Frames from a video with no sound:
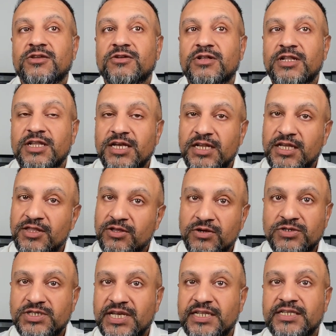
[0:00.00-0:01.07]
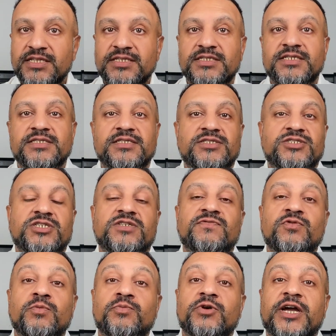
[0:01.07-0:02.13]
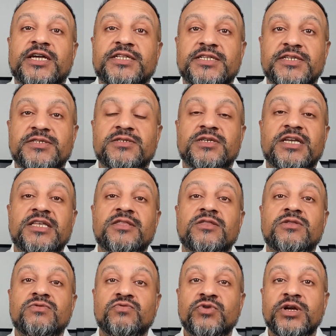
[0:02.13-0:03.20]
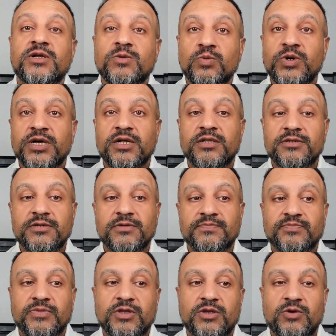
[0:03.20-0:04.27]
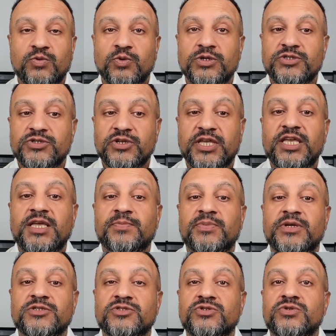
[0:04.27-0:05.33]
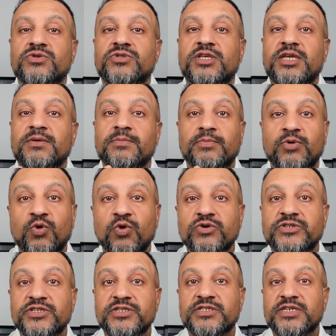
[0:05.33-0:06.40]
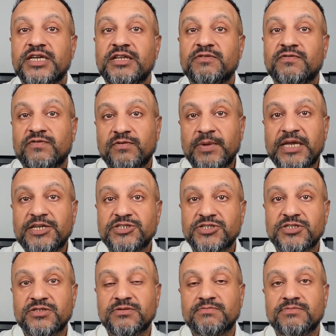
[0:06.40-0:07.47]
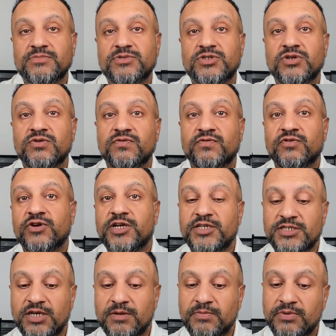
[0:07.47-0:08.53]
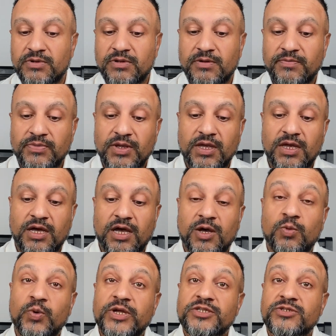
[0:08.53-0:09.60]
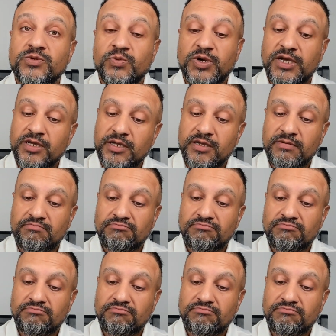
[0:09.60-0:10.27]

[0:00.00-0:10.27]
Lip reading: Learning those sentences is just for practice. In the real world, you want to keep it to the important information. So for example, I went to work.